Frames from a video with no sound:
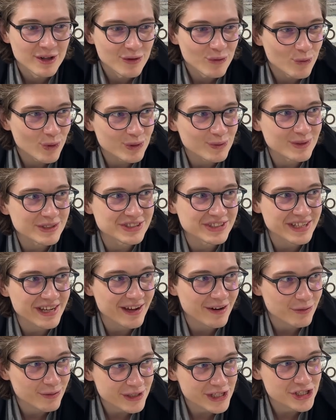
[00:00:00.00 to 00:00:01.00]
what was the
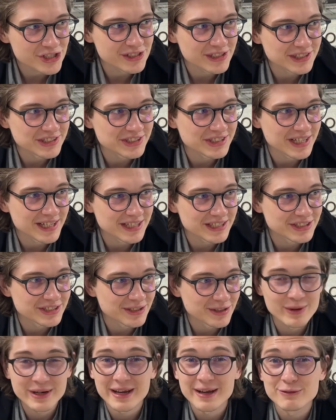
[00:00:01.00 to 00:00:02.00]
original size
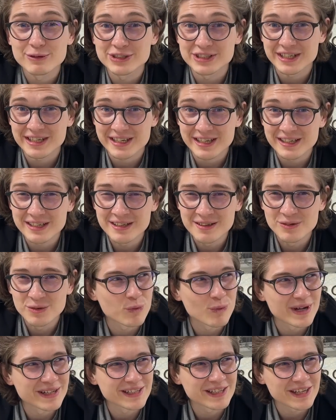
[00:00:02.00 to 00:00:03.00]
when I was a kid.
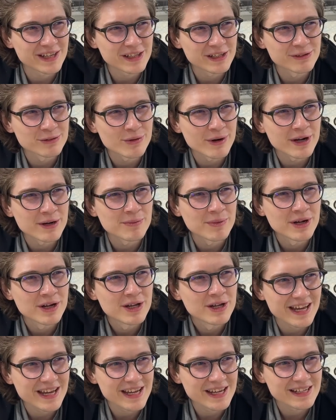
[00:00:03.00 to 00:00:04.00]
1 kilogram,
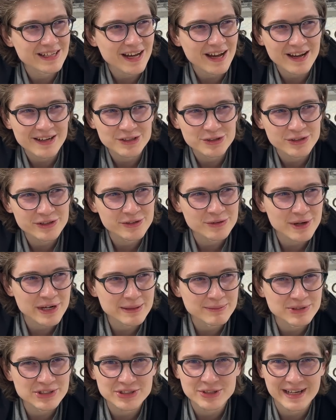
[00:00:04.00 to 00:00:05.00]
800
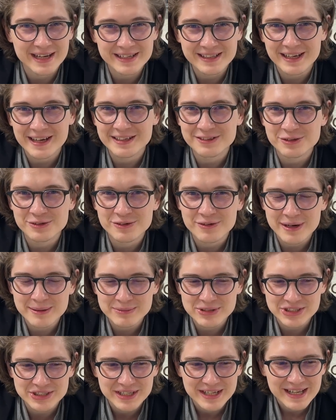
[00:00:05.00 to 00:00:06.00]
grams, 900
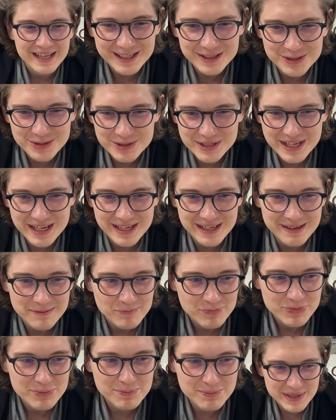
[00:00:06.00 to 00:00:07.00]
grams. And today,
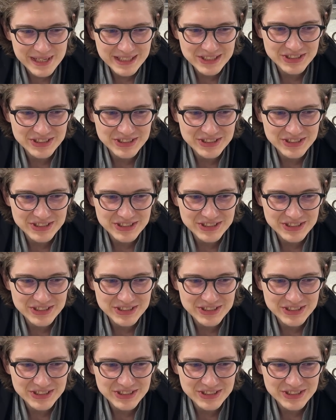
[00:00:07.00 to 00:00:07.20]
me